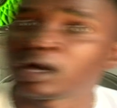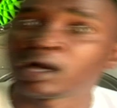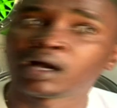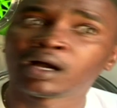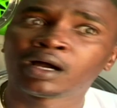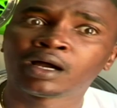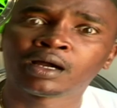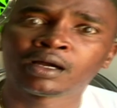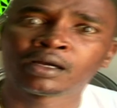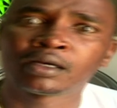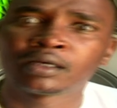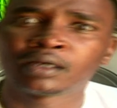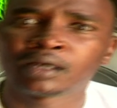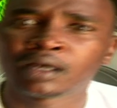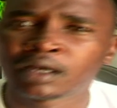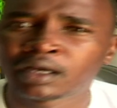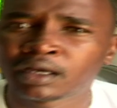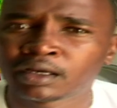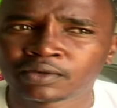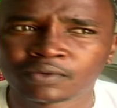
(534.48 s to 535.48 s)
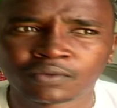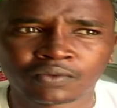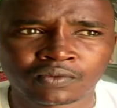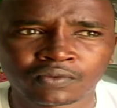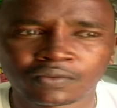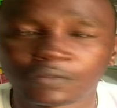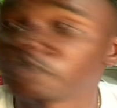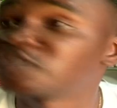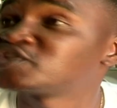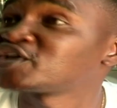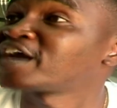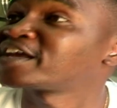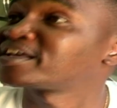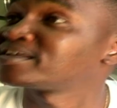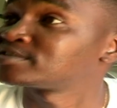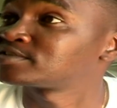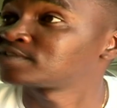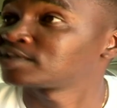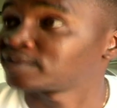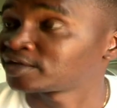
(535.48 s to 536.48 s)
uh, uh, which I
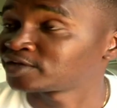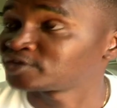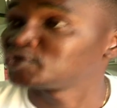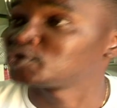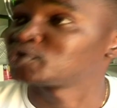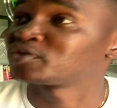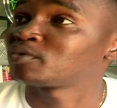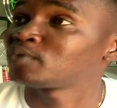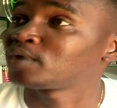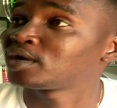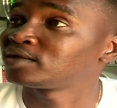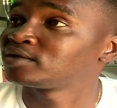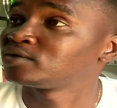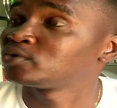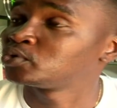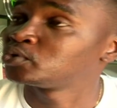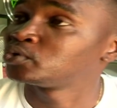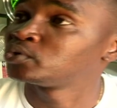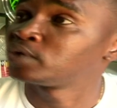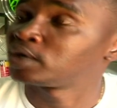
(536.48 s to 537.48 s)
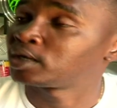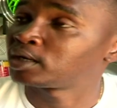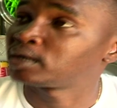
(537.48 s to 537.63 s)
can say that you're the one who,